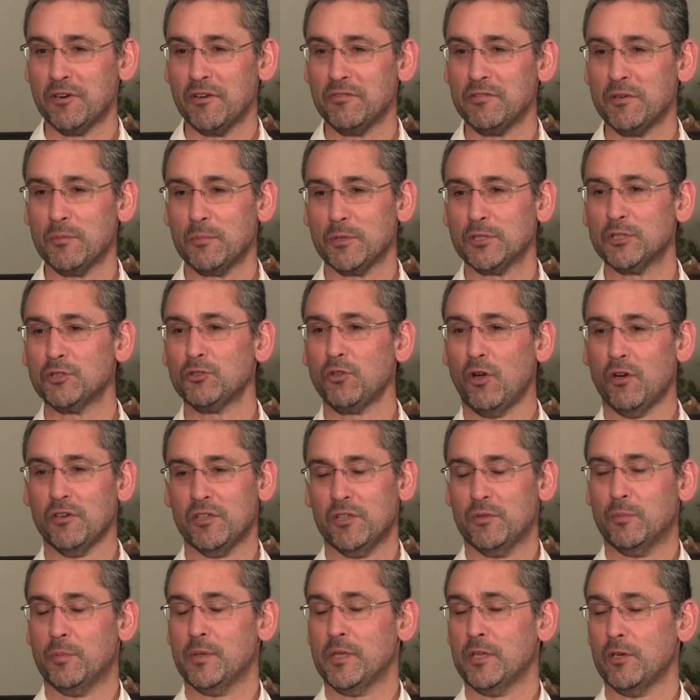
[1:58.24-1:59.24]
Gryphon was
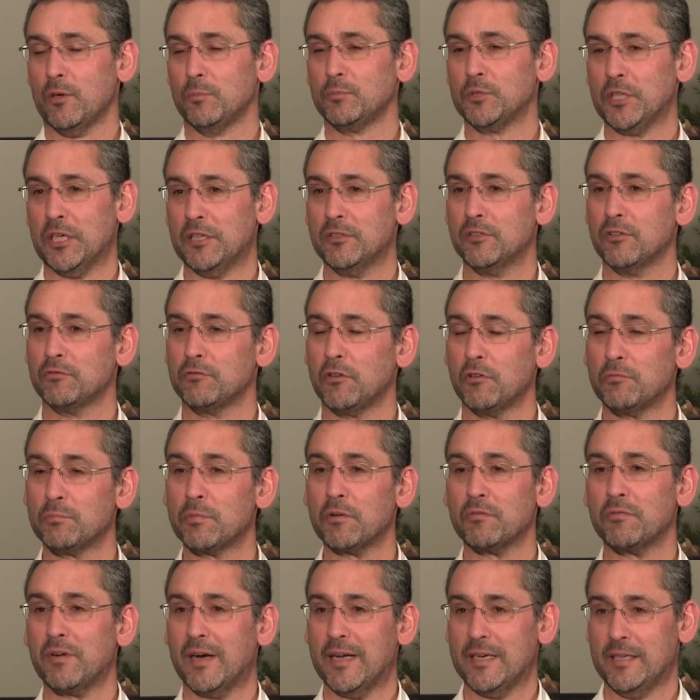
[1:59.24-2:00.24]
started with the objective of
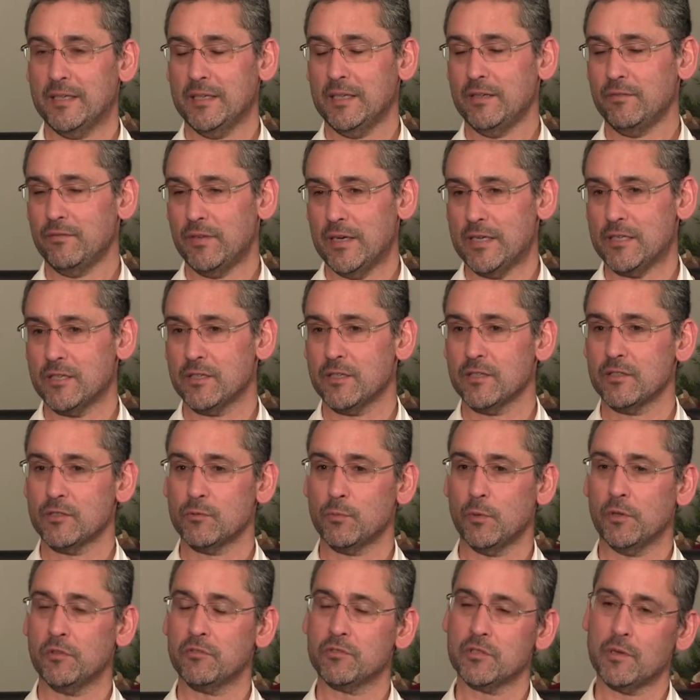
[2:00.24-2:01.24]
providing
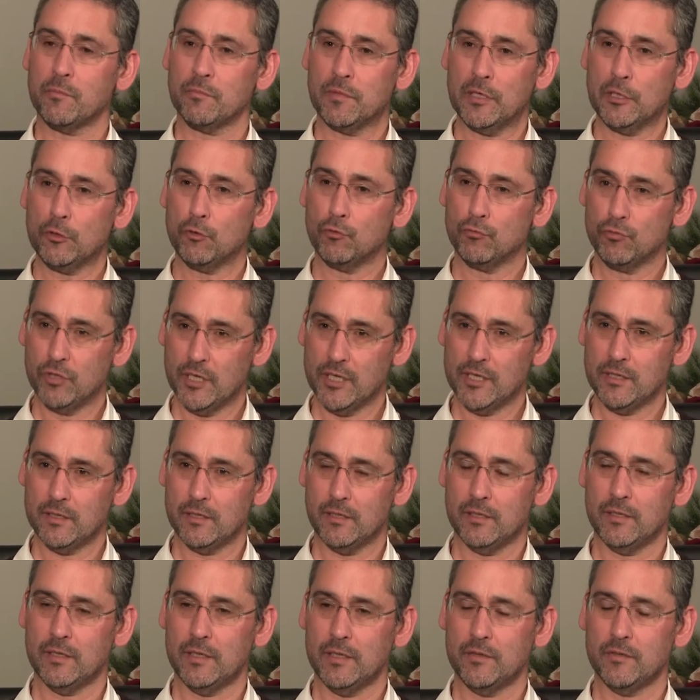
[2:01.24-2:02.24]
investors with something unique
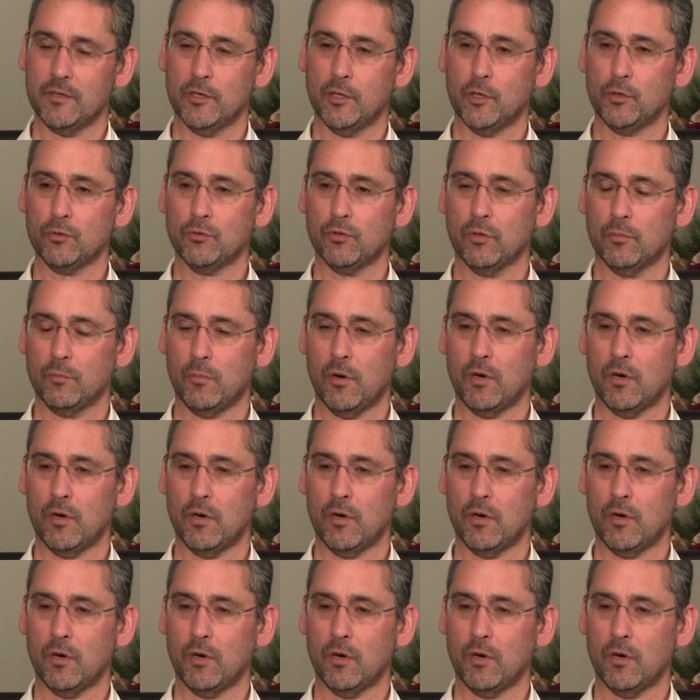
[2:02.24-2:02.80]
in the local